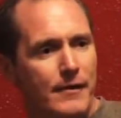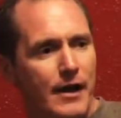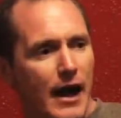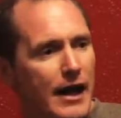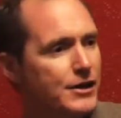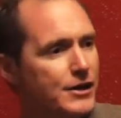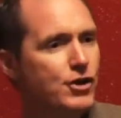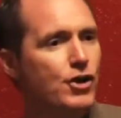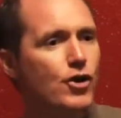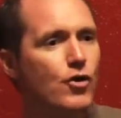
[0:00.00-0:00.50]

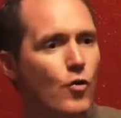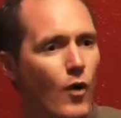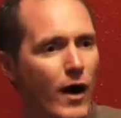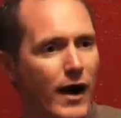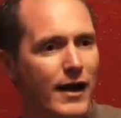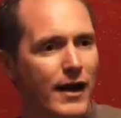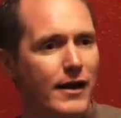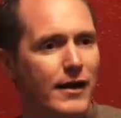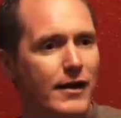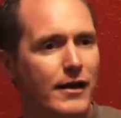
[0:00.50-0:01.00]
And you know
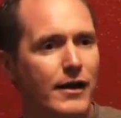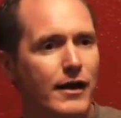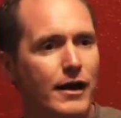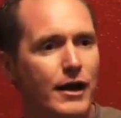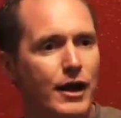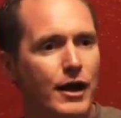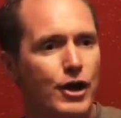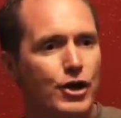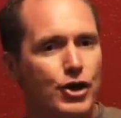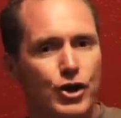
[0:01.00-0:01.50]
what?
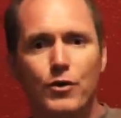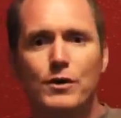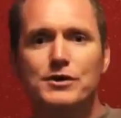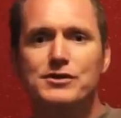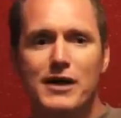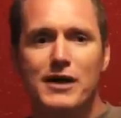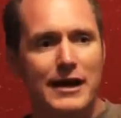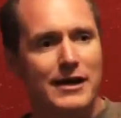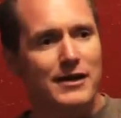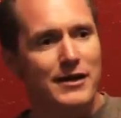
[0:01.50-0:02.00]
You know
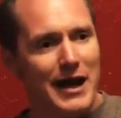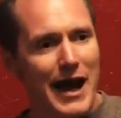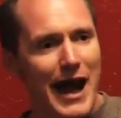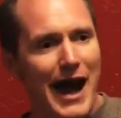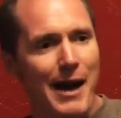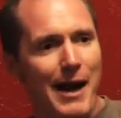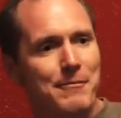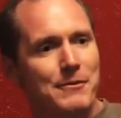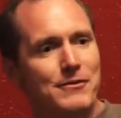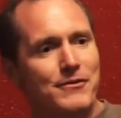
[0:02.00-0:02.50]
what's likely to
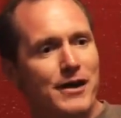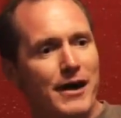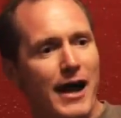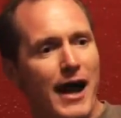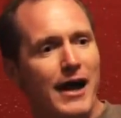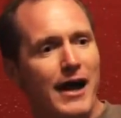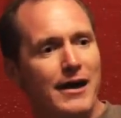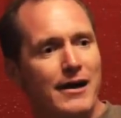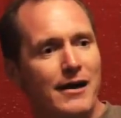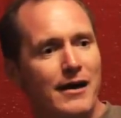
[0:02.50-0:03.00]
happen
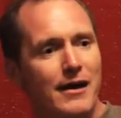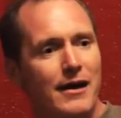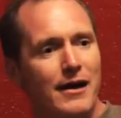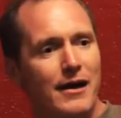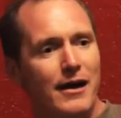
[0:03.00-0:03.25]
today?